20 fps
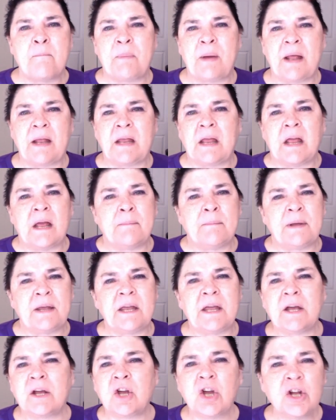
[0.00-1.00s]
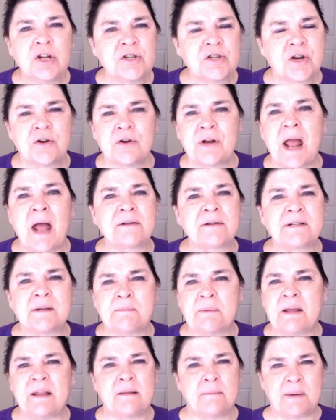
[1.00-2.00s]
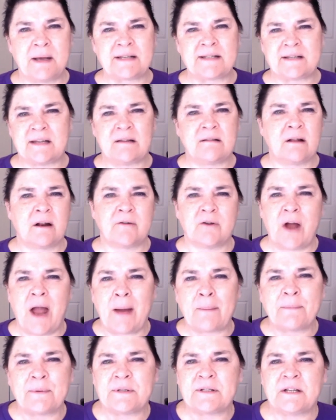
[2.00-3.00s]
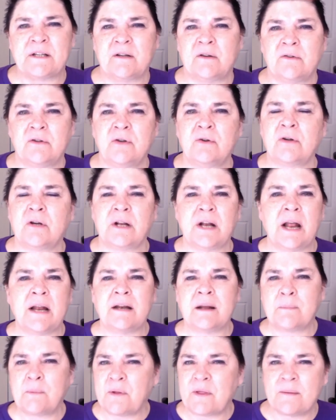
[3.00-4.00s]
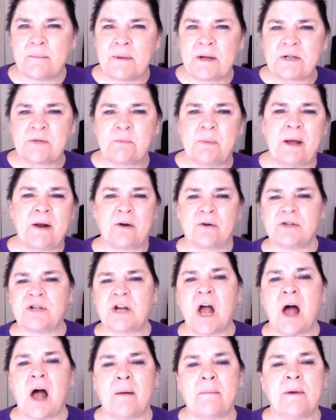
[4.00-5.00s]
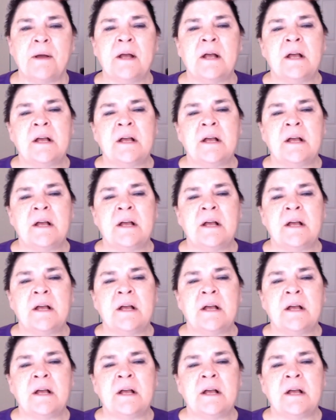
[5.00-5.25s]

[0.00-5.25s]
but but it could turn out to be the best thing that ever happened to you you could end up with a much better job